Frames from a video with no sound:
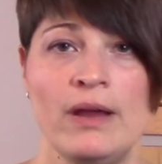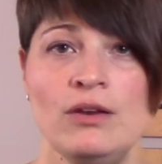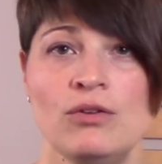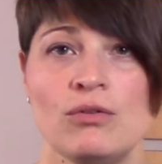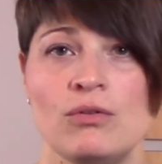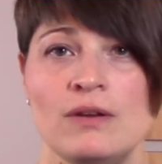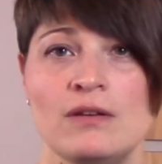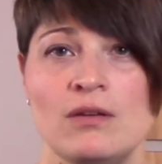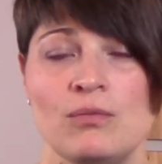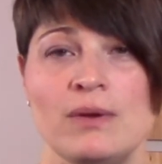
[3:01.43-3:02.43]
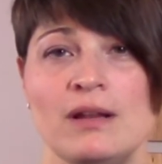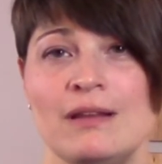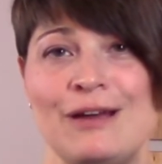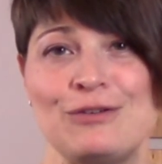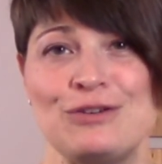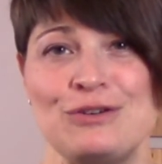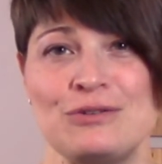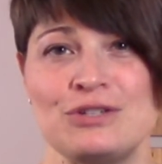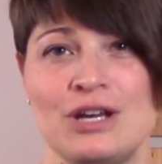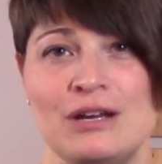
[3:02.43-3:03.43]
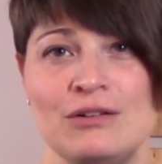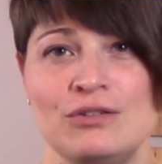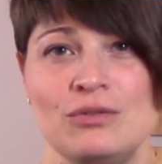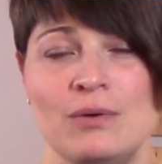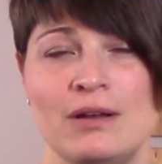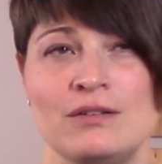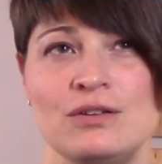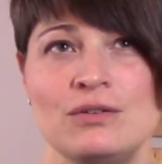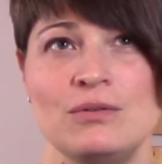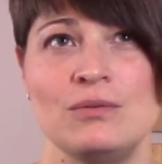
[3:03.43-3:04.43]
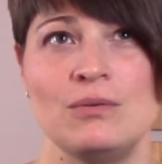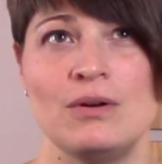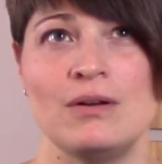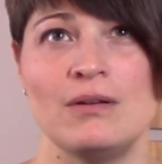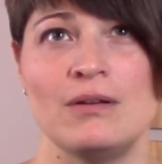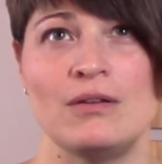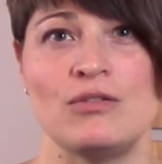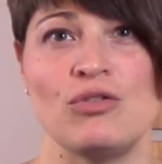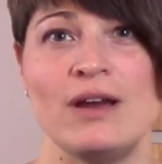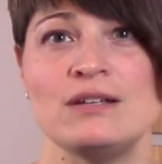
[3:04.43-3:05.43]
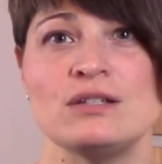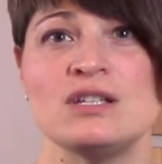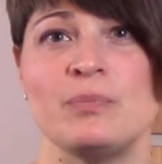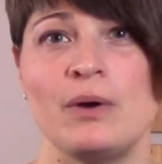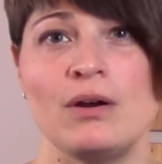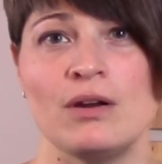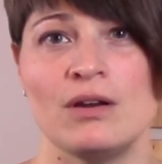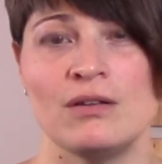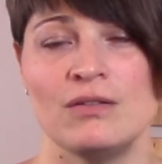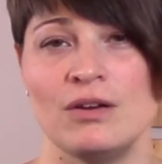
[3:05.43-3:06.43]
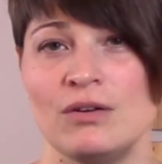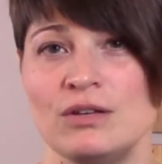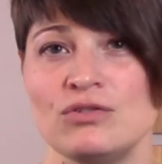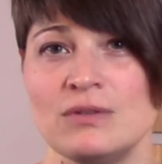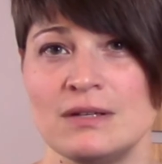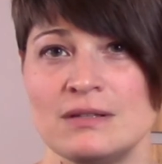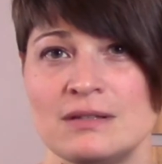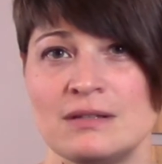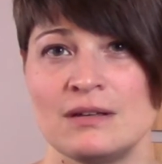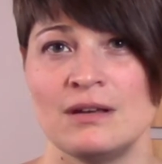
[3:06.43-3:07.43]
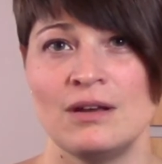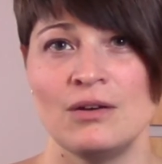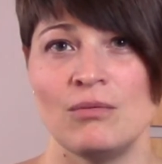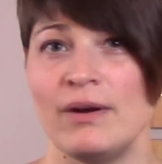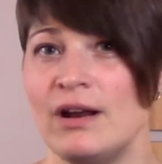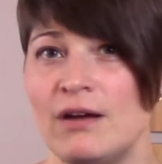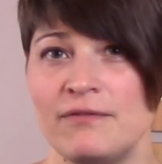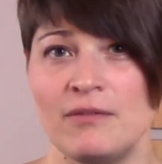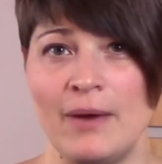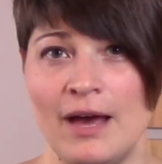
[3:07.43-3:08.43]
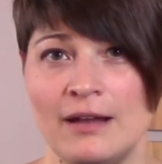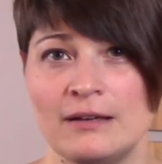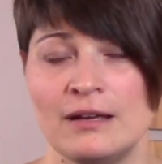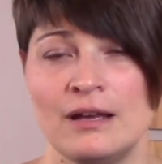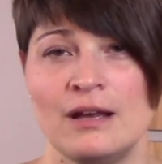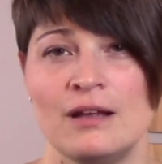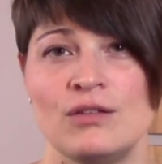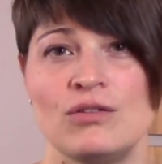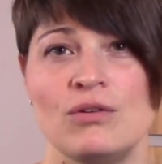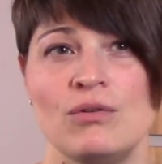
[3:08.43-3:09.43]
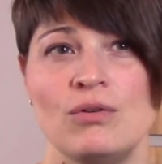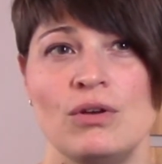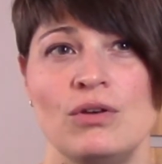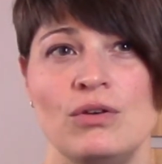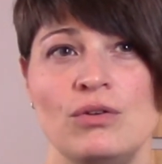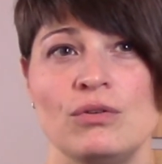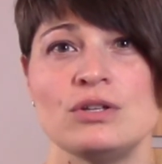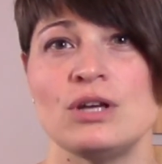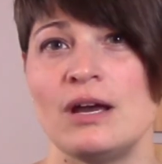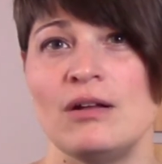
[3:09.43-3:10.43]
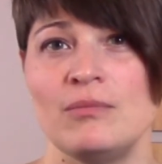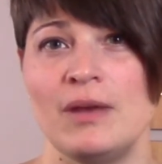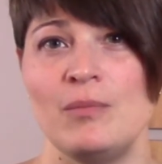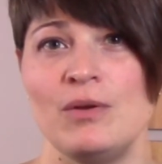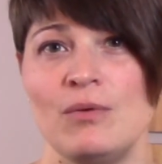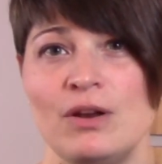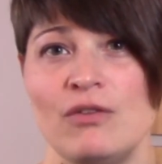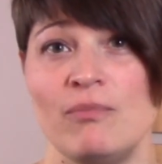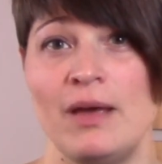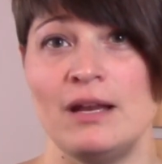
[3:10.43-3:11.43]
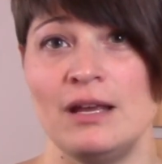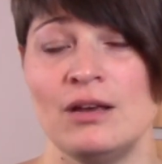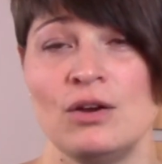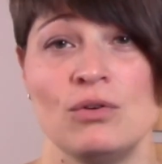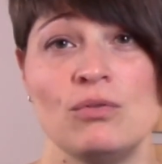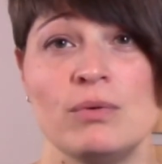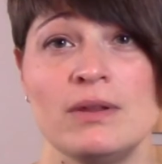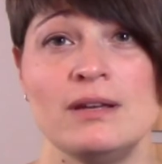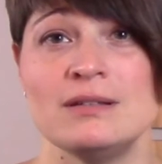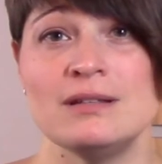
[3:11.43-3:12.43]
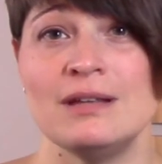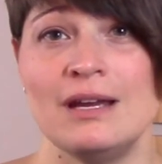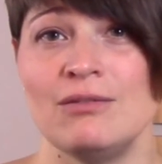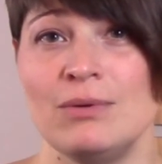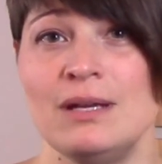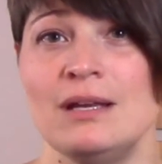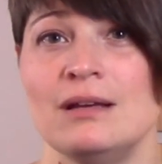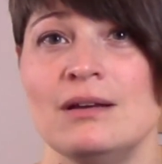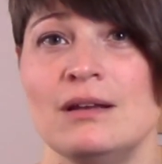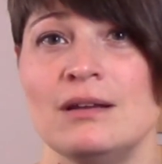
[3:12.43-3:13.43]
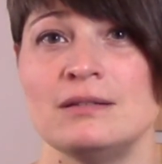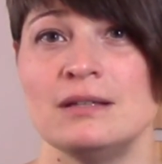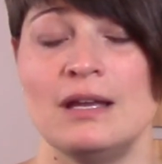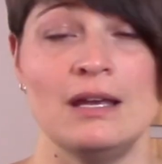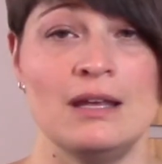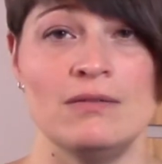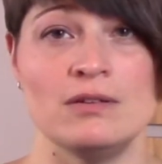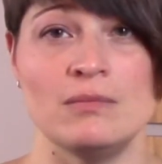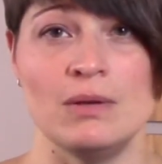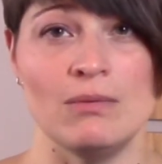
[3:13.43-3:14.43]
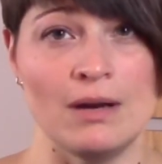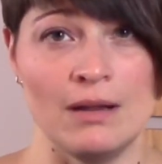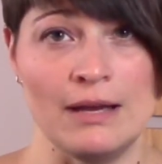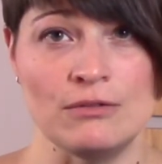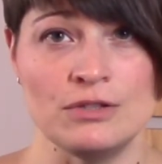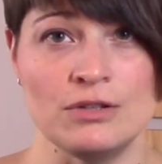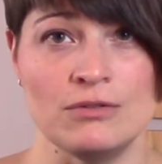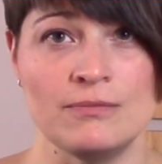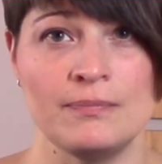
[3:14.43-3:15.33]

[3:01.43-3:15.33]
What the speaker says: you're going to read aloud to your child, you want to try to spark their interest right off the bat. So your child may be one of many who really doesn't like reading and doesn't like even to be read aloud to.